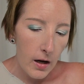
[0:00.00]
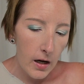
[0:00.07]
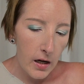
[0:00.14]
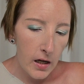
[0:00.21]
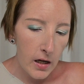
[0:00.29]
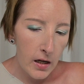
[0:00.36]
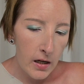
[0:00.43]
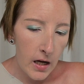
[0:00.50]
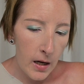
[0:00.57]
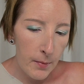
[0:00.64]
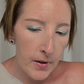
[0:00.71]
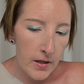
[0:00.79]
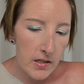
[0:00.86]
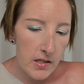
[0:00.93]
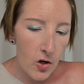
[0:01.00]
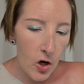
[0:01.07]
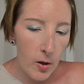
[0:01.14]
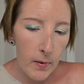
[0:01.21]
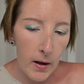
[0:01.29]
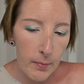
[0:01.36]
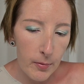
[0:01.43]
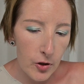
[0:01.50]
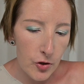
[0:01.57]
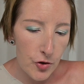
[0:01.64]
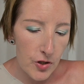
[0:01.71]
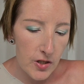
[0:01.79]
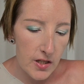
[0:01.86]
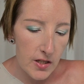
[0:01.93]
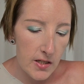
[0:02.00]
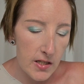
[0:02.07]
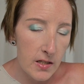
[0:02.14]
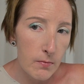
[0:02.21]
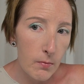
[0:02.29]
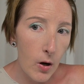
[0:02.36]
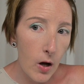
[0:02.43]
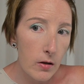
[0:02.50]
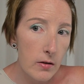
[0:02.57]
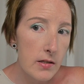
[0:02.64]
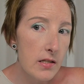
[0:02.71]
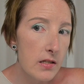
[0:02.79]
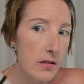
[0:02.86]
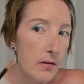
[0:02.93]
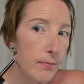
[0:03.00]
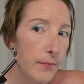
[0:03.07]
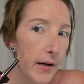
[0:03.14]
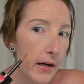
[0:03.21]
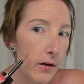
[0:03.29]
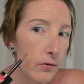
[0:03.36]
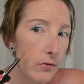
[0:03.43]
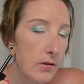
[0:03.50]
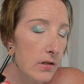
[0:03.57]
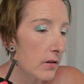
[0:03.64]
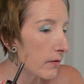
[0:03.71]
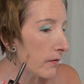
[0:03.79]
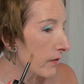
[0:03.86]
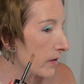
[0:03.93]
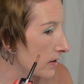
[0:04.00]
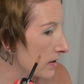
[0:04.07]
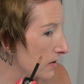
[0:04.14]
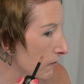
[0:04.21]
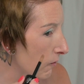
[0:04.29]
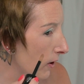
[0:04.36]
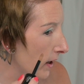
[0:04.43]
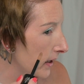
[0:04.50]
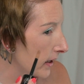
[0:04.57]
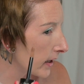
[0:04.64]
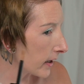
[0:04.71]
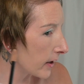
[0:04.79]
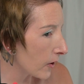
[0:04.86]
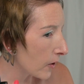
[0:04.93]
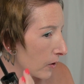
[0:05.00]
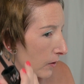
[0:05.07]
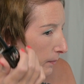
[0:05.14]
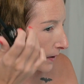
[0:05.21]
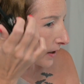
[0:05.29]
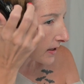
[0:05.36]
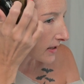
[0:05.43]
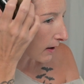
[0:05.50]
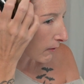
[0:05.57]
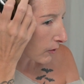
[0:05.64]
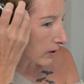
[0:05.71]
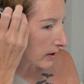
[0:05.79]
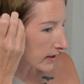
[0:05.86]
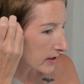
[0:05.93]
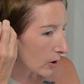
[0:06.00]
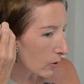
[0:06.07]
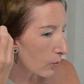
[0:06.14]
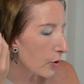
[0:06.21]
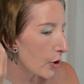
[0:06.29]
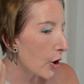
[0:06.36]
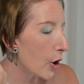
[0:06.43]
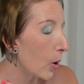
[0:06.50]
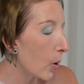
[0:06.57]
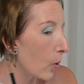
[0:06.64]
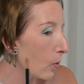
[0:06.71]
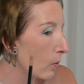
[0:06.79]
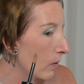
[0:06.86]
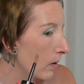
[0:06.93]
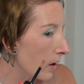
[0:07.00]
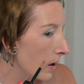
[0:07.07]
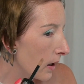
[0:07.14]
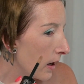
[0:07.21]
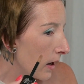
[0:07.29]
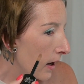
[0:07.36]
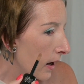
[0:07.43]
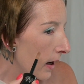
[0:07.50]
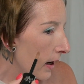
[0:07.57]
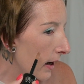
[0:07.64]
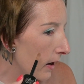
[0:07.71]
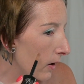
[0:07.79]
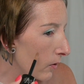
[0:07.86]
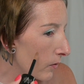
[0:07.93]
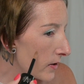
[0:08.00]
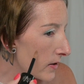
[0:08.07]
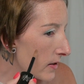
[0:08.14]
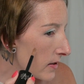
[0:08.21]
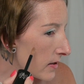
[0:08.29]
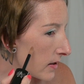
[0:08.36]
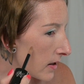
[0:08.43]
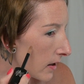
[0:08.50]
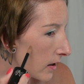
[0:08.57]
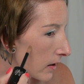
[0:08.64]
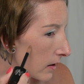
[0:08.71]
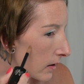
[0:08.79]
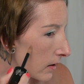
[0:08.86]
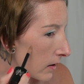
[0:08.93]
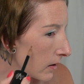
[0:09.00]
And I'm going to start by putting just the smallest amount of this right here because I really don't know how this is going to